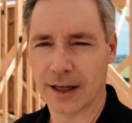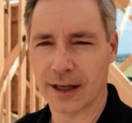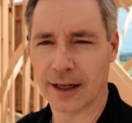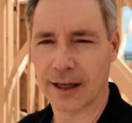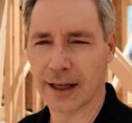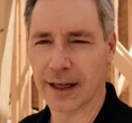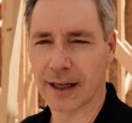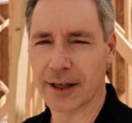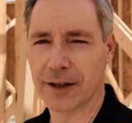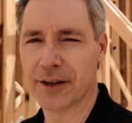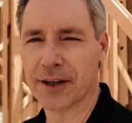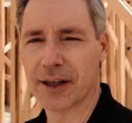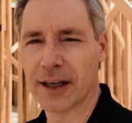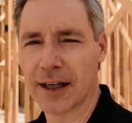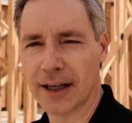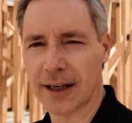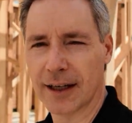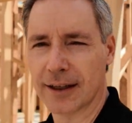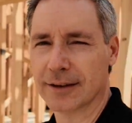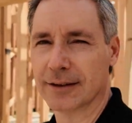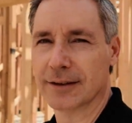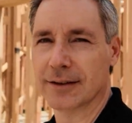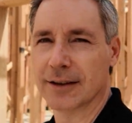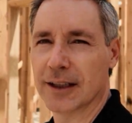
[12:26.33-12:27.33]
And
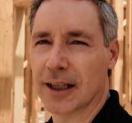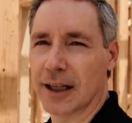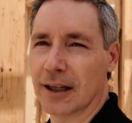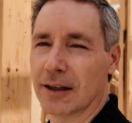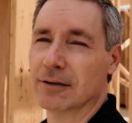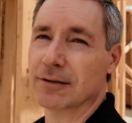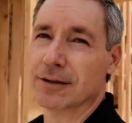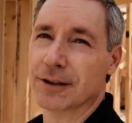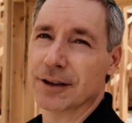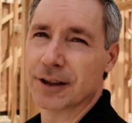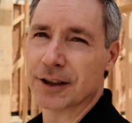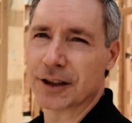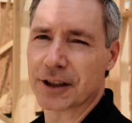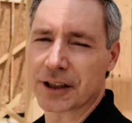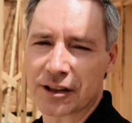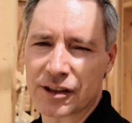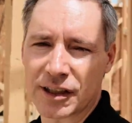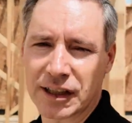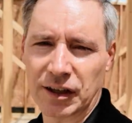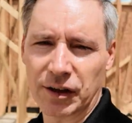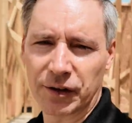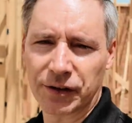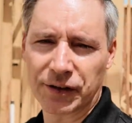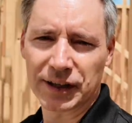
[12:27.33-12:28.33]
you know, you can
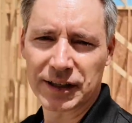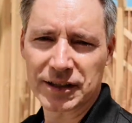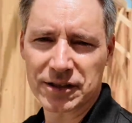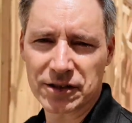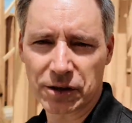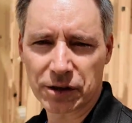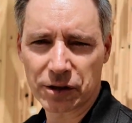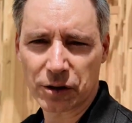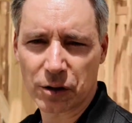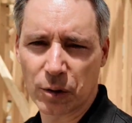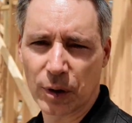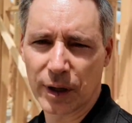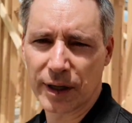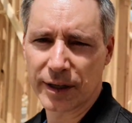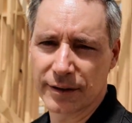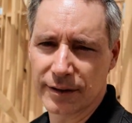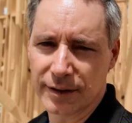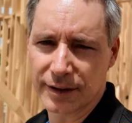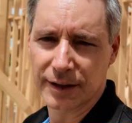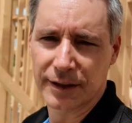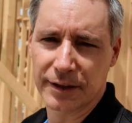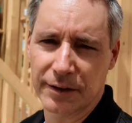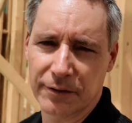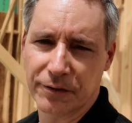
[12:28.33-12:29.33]
tell things aren't quite
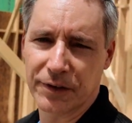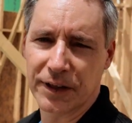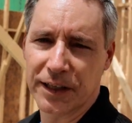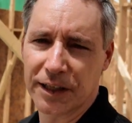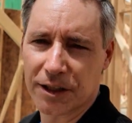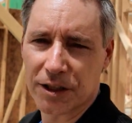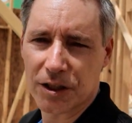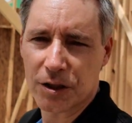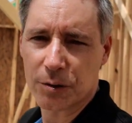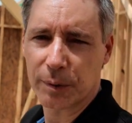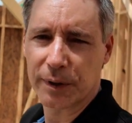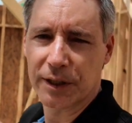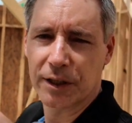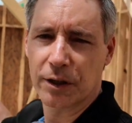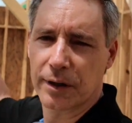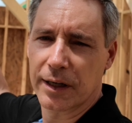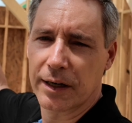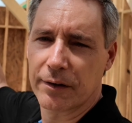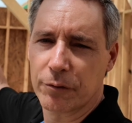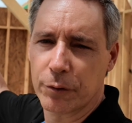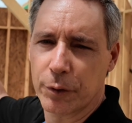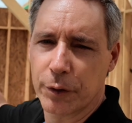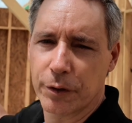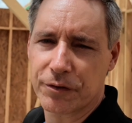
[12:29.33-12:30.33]
finished. We don't
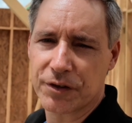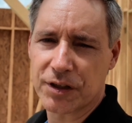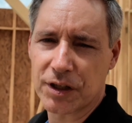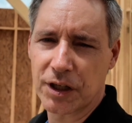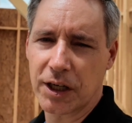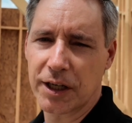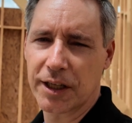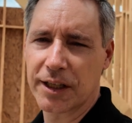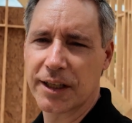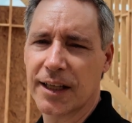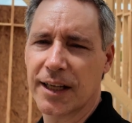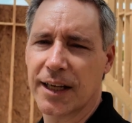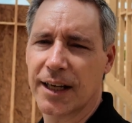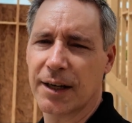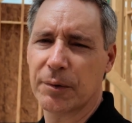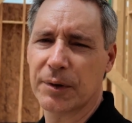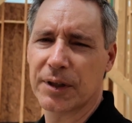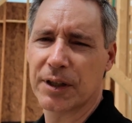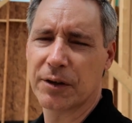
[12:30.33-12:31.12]
have roofs on it yet.